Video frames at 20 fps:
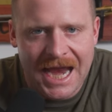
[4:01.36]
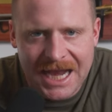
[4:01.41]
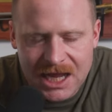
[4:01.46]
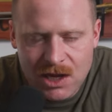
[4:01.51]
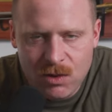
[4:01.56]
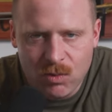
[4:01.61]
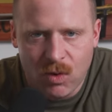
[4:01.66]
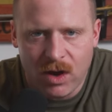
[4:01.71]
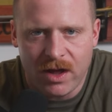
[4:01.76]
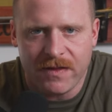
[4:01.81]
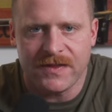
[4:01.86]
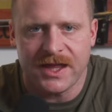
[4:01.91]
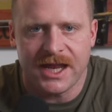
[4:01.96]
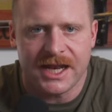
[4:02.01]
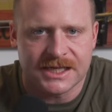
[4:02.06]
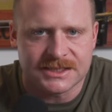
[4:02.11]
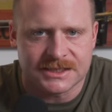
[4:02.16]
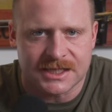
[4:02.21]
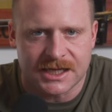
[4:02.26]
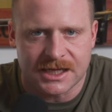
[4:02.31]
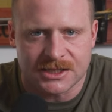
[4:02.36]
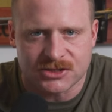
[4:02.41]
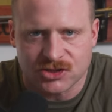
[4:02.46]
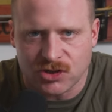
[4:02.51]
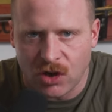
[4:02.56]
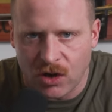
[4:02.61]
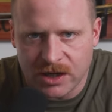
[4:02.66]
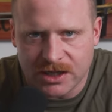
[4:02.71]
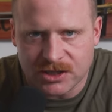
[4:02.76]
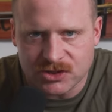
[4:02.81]
Anyone that is a
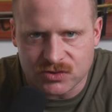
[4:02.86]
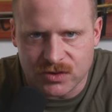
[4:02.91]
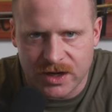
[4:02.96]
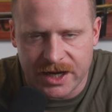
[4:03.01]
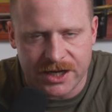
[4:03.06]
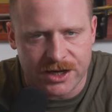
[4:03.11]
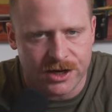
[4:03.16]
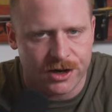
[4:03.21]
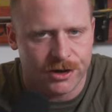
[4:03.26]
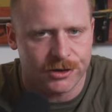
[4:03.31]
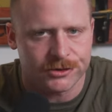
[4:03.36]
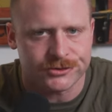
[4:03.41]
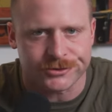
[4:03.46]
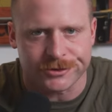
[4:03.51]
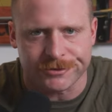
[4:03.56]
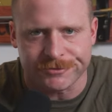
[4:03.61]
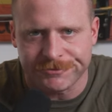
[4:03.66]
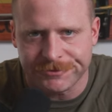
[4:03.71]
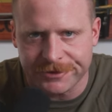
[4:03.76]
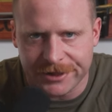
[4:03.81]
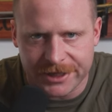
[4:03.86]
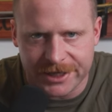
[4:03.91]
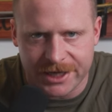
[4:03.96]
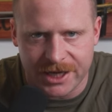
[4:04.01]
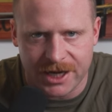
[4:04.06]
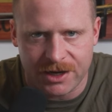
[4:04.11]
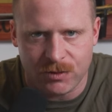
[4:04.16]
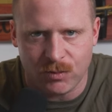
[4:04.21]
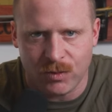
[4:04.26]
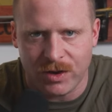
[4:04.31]
starting strength coach or
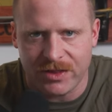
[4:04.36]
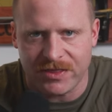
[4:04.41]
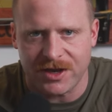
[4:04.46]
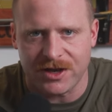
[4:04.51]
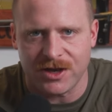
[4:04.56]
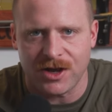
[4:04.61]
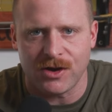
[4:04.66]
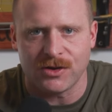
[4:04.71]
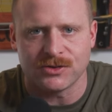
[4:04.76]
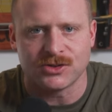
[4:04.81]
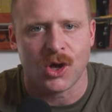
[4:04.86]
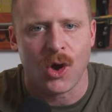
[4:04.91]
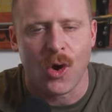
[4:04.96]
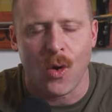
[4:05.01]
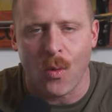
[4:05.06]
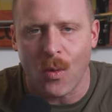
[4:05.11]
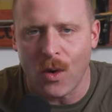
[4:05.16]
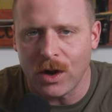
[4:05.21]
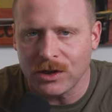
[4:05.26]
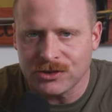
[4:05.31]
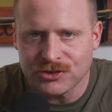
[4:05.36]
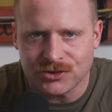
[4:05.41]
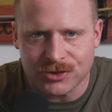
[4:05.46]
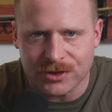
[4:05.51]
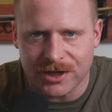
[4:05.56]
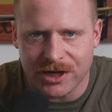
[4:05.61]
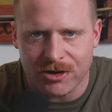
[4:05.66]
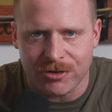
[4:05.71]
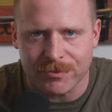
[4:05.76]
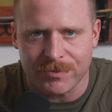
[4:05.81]
affiliated with it knows once you're
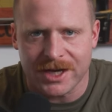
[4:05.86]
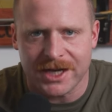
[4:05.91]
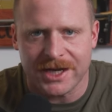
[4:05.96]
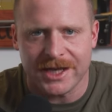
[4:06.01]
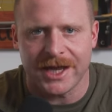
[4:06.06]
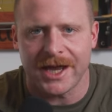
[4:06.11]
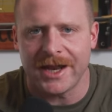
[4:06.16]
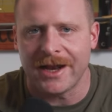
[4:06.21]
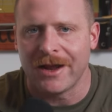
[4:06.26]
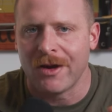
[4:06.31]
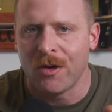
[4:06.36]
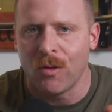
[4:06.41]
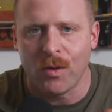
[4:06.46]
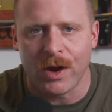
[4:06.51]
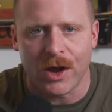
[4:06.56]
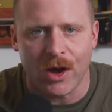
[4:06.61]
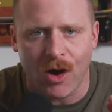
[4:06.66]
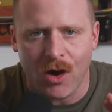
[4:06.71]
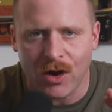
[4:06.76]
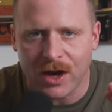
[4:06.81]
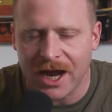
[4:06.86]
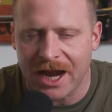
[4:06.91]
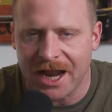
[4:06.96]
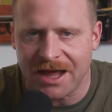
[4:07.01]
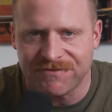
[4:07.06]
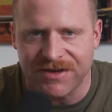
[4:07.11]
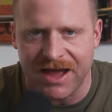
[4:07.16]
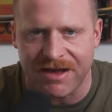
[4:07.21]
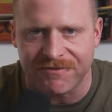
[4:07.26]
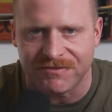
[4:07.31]
an intermediate, we all kind
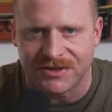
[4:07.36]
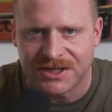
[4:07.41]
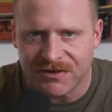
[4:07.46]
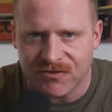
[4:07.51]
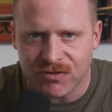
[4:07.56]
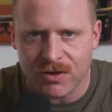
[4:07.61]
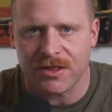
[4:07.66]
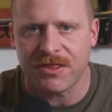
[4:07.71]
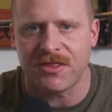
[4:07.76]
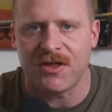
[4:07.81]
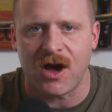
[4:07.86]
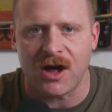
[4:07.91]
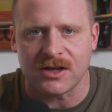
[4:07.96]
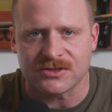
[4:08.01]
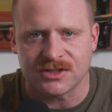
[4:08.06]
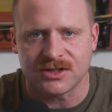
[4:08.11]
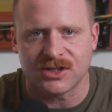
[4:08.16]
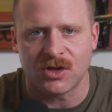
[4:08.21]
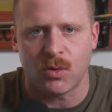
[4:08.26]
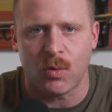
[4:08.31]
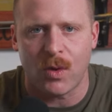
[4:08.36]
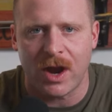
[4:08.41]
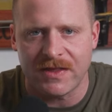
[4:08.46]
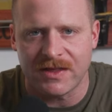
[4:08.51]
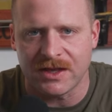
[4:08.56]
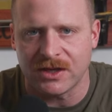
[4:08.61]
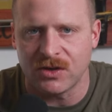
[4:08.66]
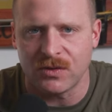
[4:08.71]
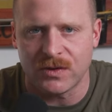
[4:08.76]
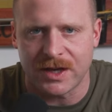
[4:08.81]
of have different thoughts in the way
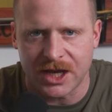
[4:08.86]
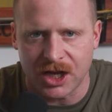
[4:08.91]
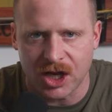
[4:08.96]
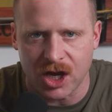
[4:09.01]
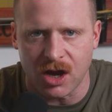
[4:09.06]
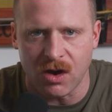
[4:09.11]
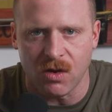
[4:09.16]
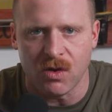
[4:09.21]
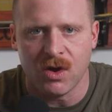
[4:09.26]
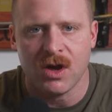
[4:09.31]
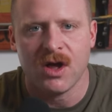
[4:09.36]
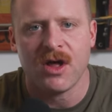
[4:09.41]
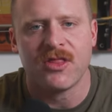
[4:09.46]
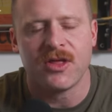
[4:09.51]
that you can go.